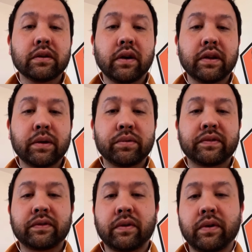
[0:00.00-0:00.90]
Collab
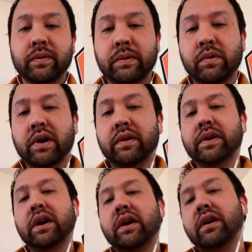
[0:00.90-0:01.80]
with Tora Weemont.
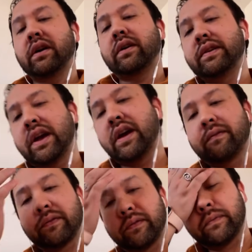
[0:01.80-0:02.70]
Yeah, I already
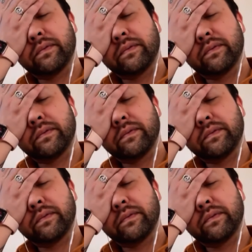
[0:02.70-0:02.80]
have.